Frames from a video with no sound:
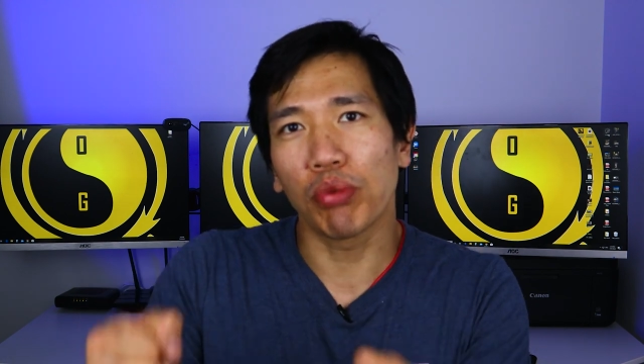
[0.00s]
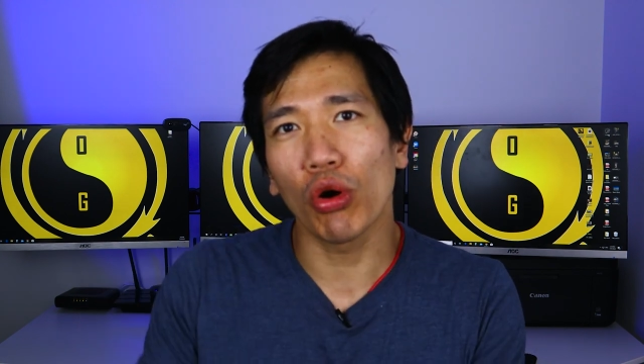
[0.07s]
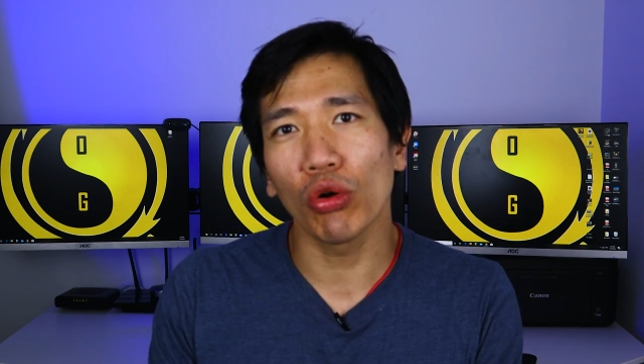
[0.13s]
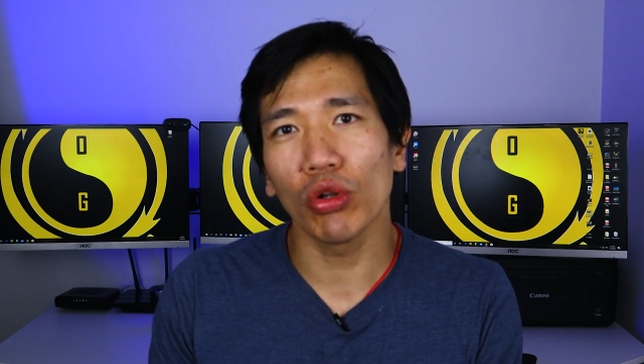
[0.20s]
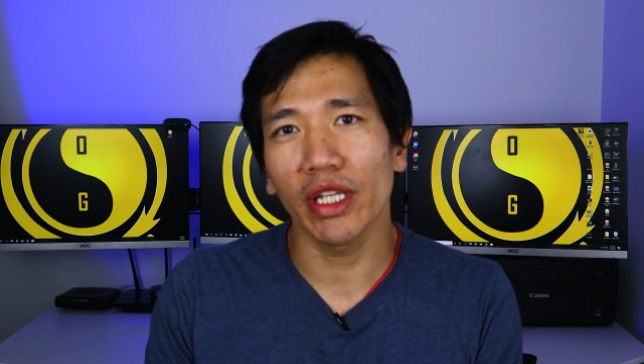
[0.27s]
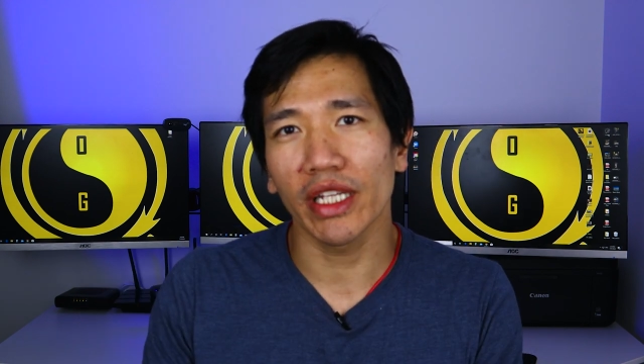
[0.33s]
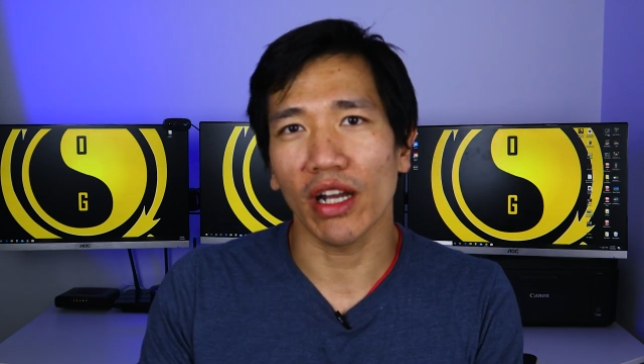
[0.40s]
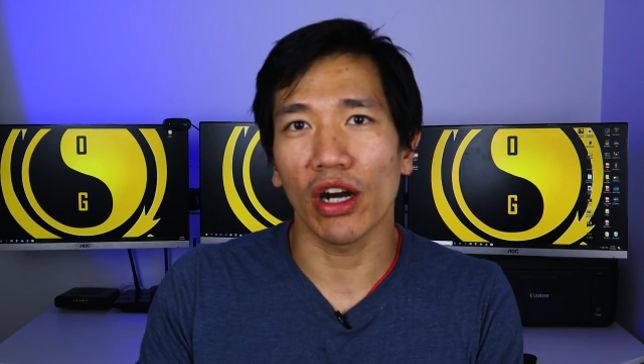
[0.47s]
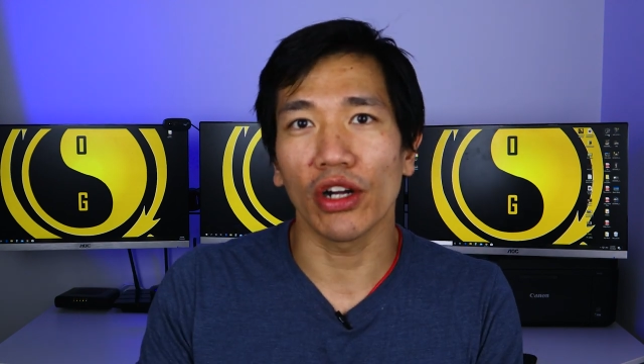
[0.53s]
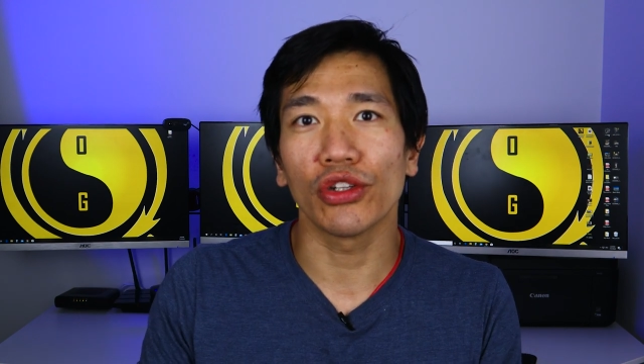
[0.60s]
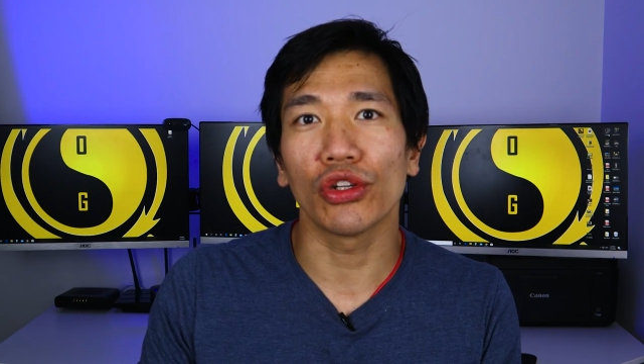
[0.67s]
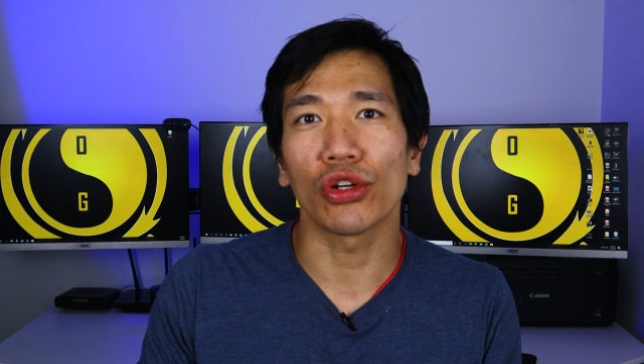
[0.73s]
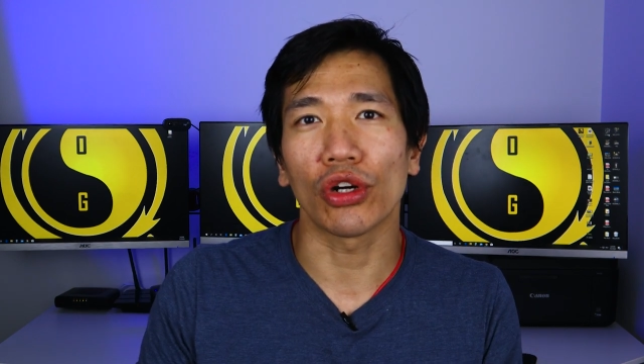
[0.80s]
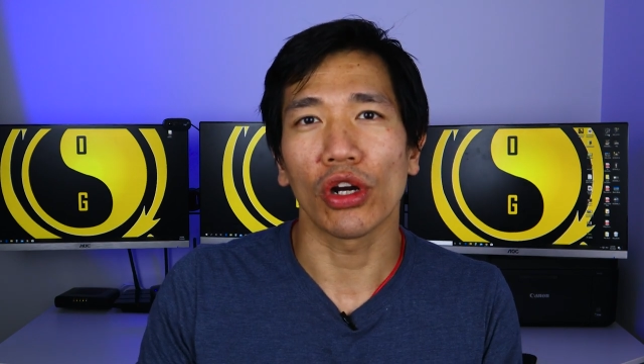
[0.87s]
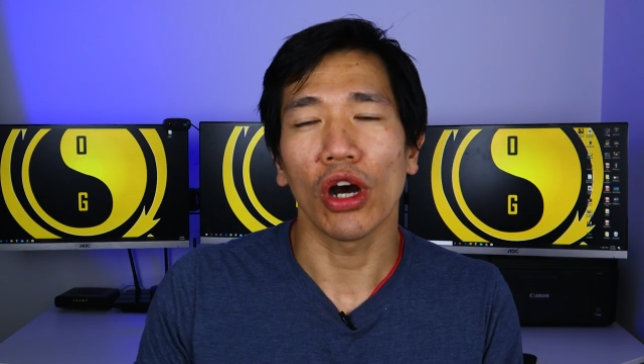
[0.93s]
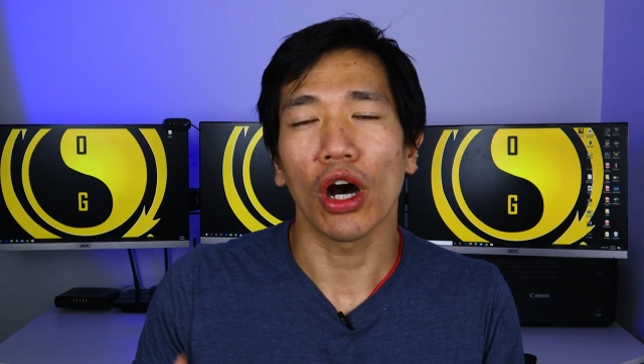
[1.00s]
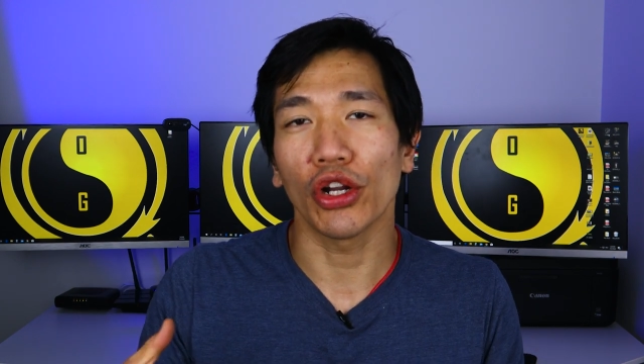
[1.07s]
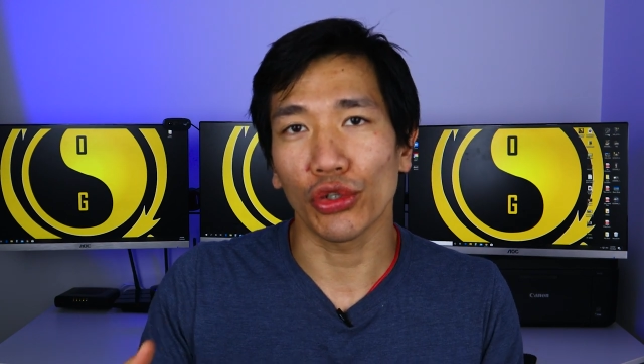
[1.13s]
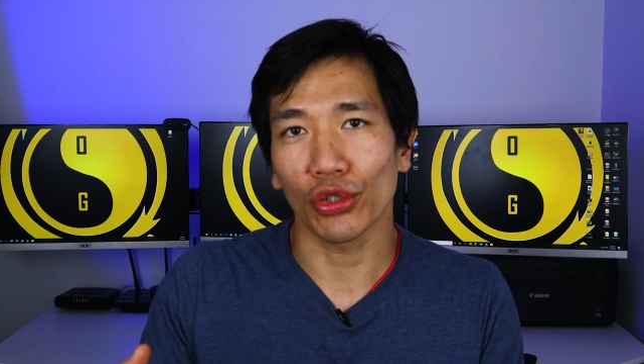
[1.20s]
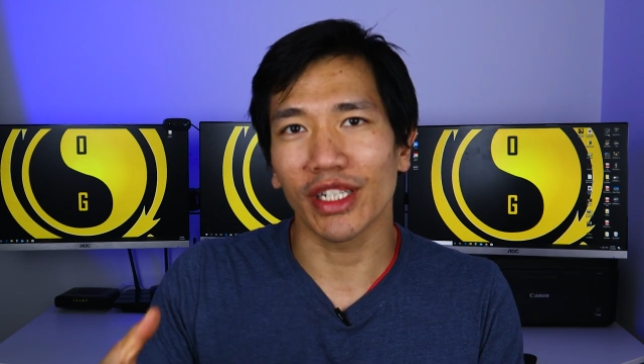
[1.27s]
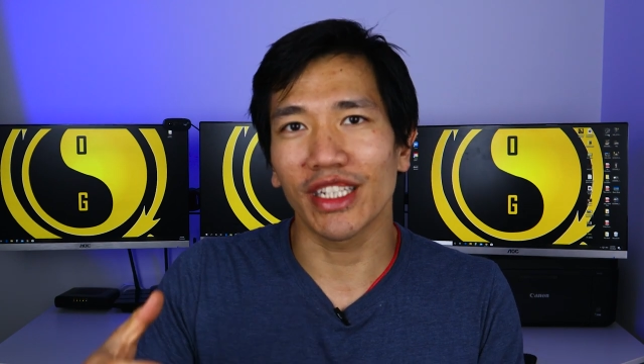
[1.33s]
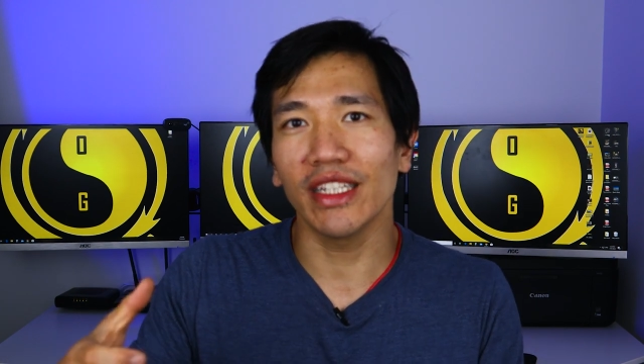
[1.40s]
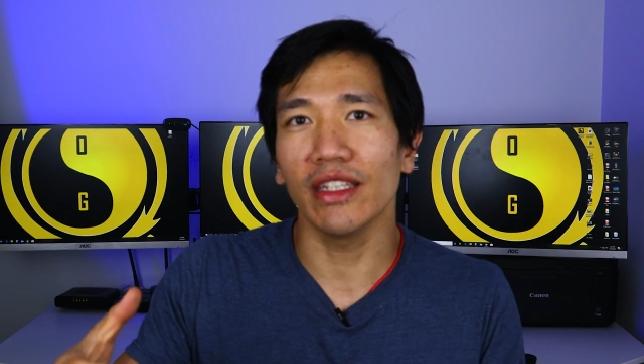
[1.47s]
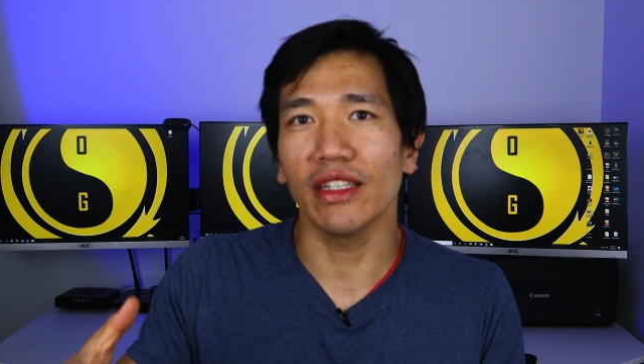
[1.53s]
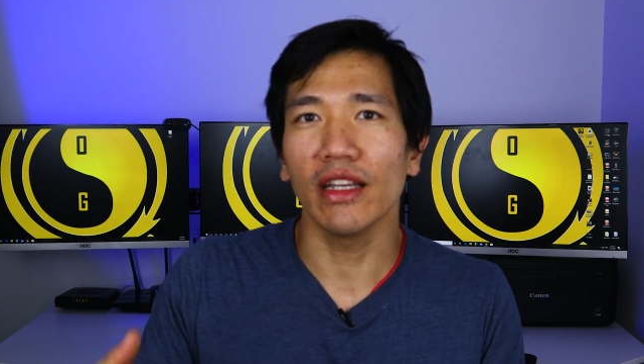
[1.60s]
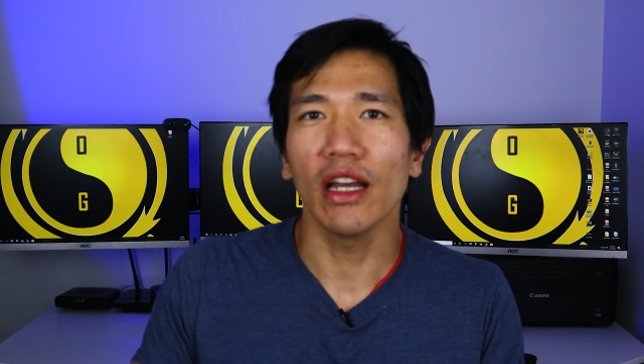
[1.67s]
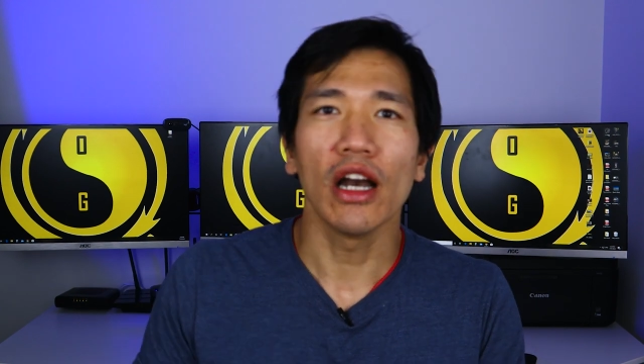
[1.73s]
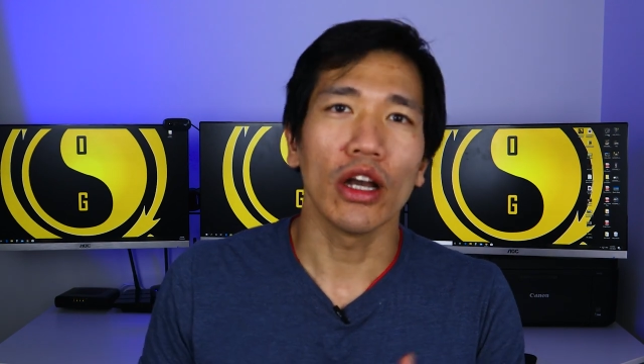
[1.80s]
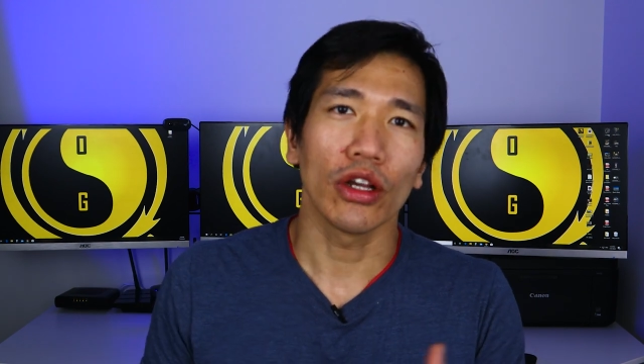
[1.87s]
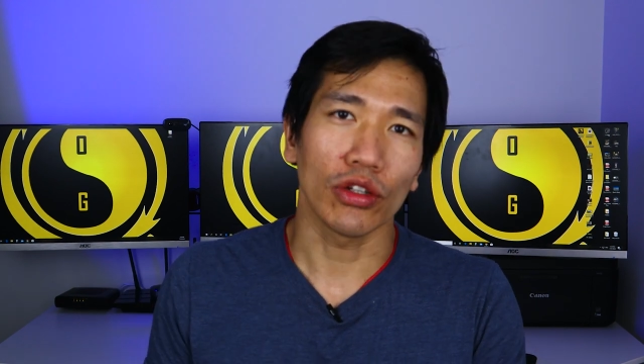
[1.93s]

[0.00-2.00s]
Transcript: pulling on your, on your gi,